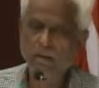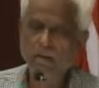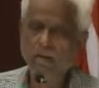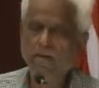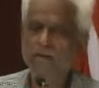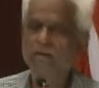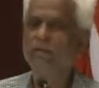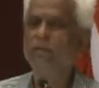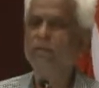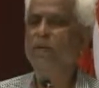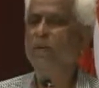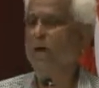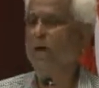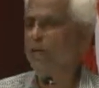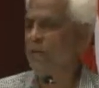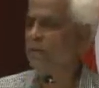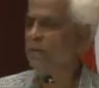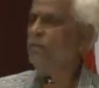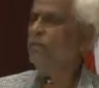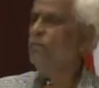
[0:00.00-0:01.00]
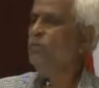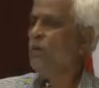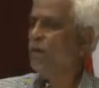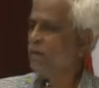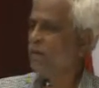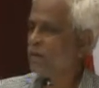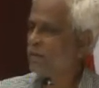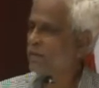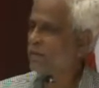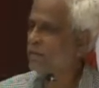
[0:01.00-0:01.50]
that we are rich, we are
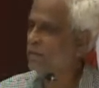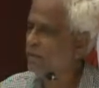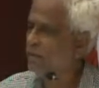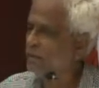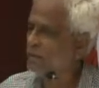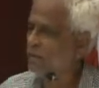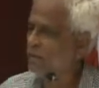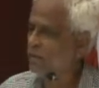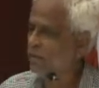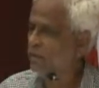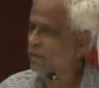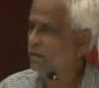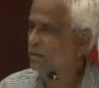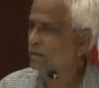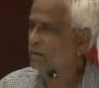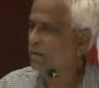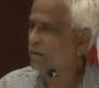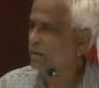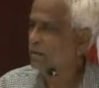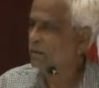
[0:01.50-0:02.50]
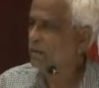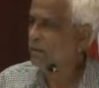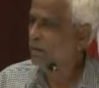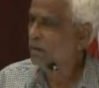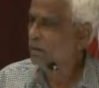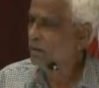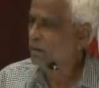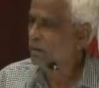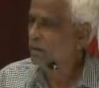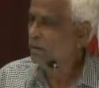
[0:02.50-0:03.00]
getting richer.
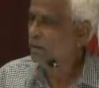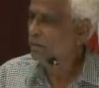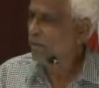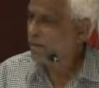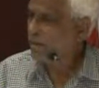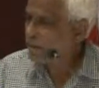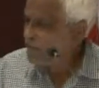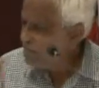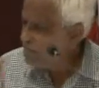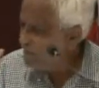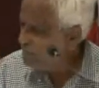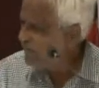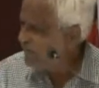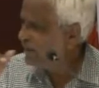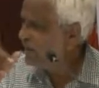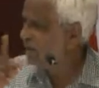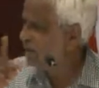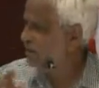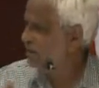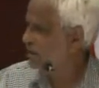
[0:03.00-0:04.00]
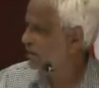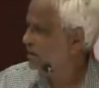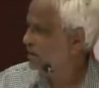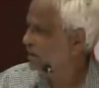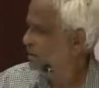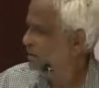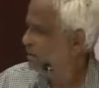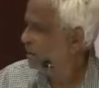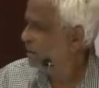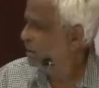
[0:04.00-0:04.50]
But remember it,
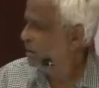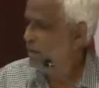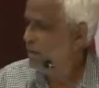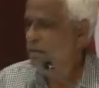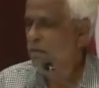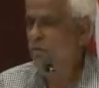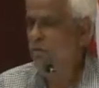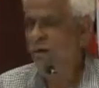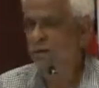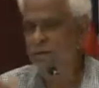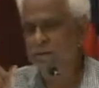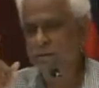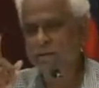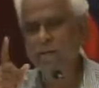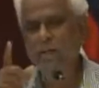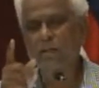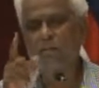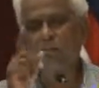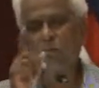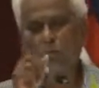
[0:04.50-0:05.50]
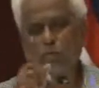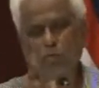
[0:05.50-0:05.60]
you are richer